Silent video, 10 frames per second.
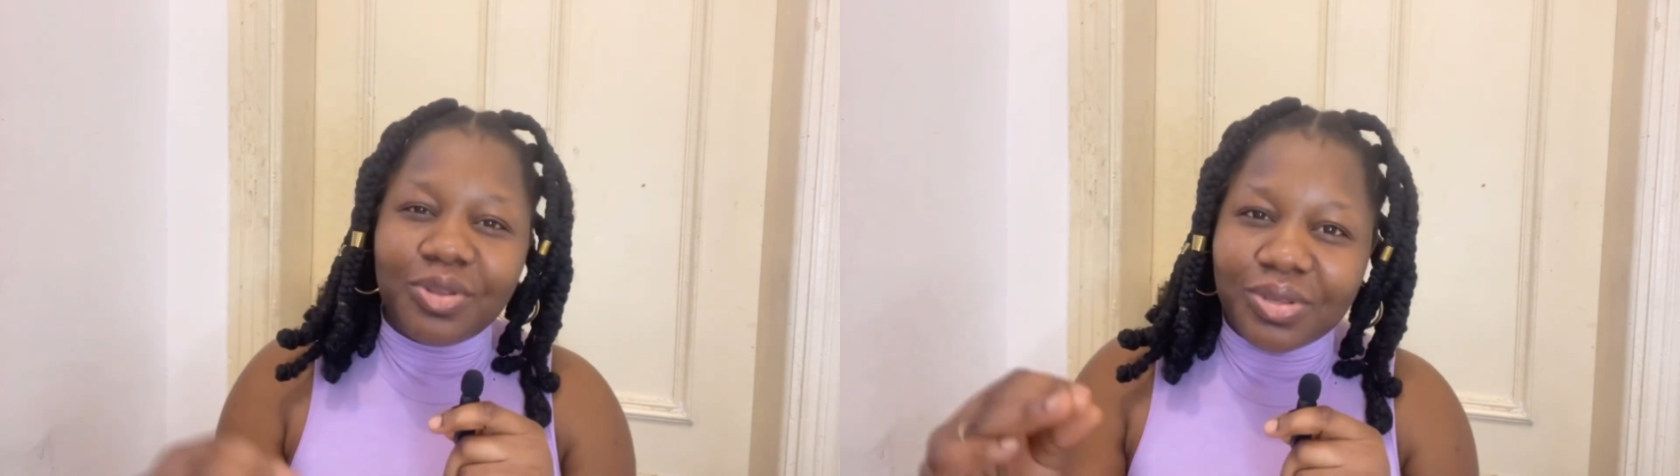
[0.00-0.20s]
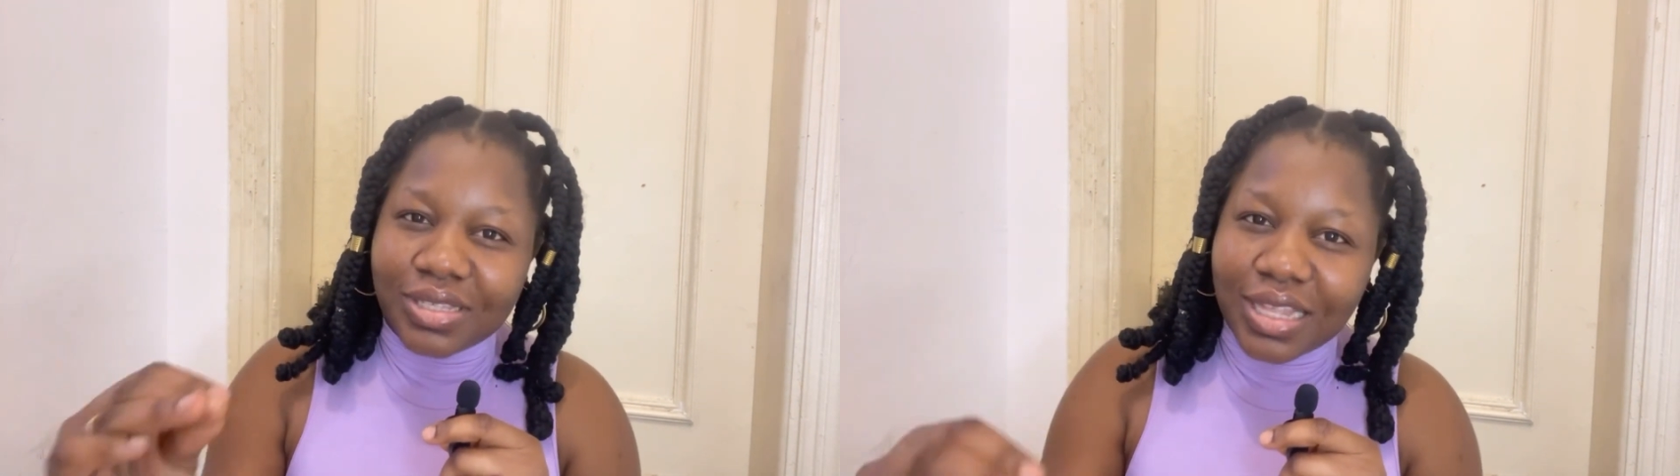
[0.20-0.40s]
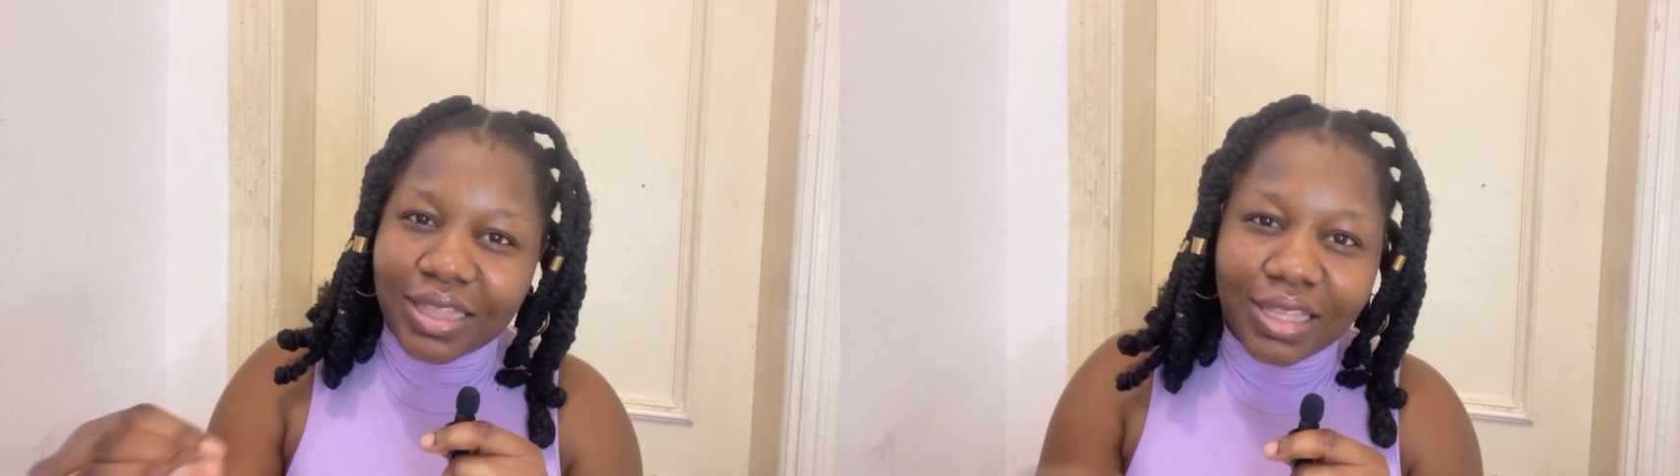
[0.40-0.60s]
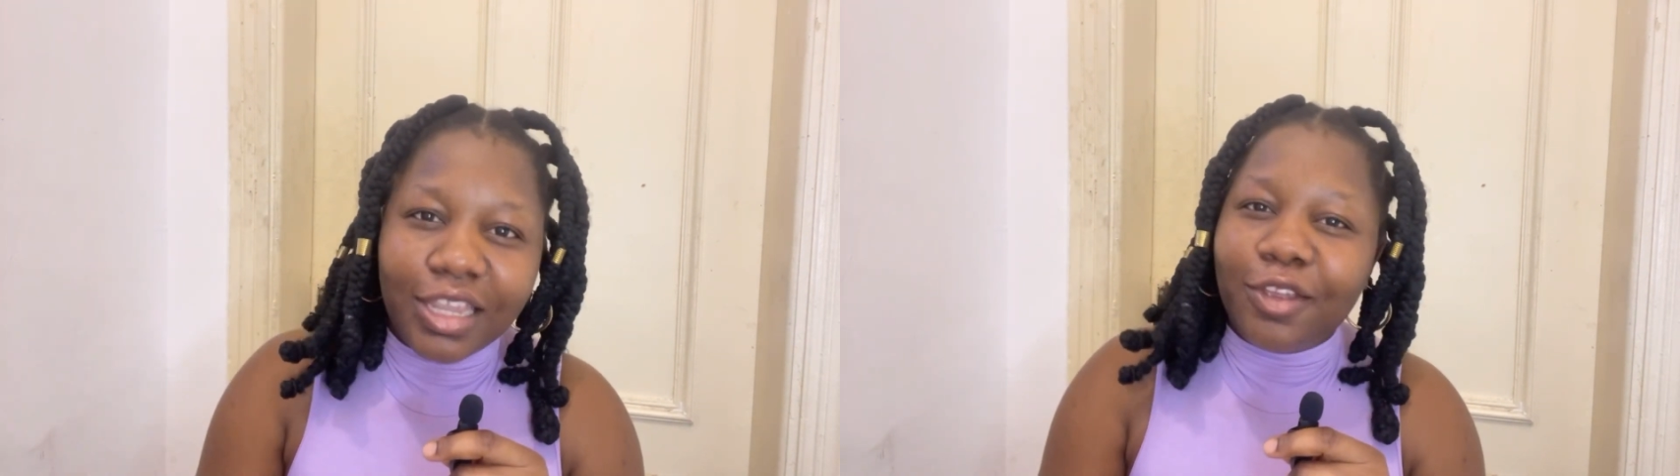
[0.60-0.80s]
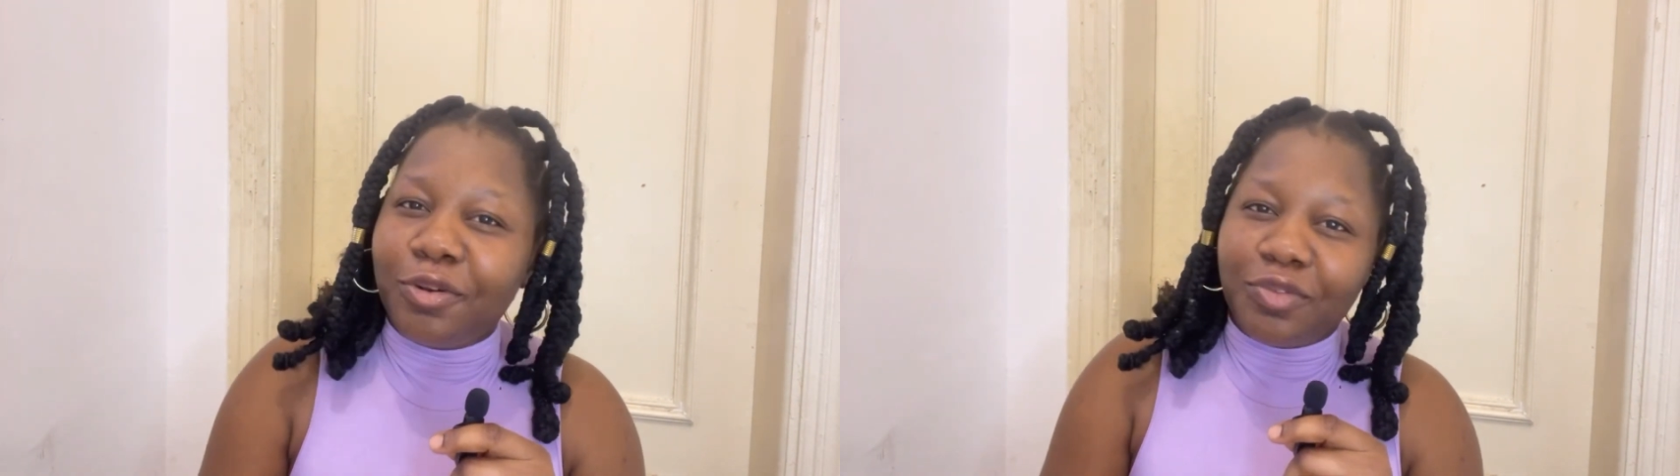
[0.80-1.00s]
you start
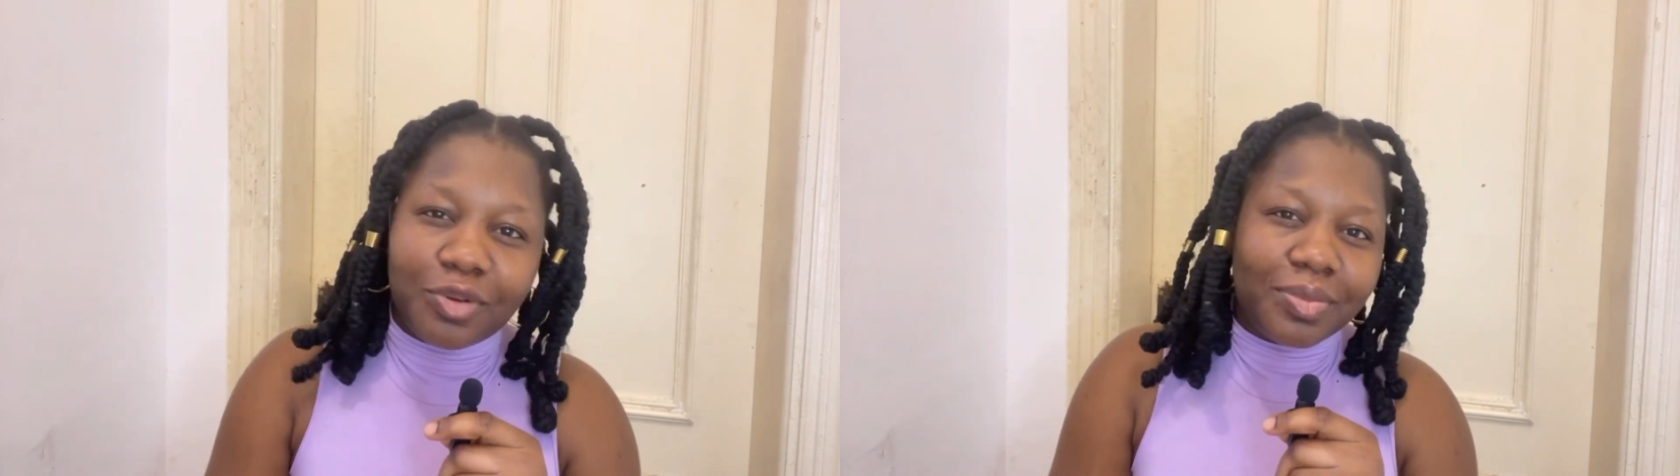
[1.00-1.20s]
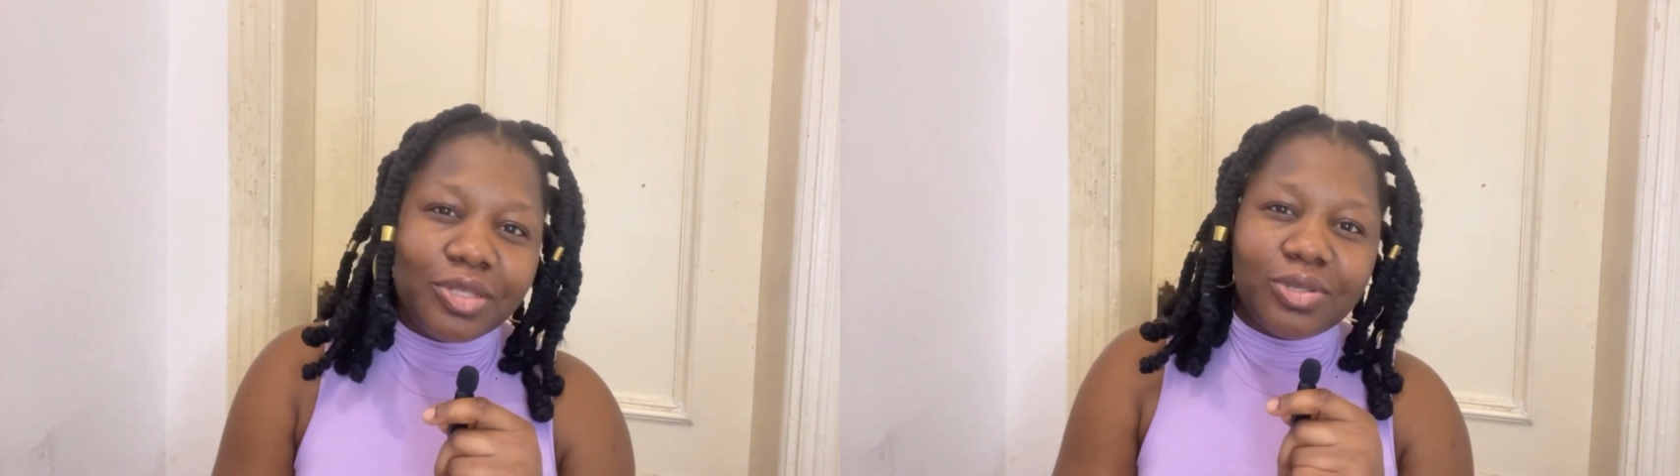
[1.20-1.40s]
thinking of coming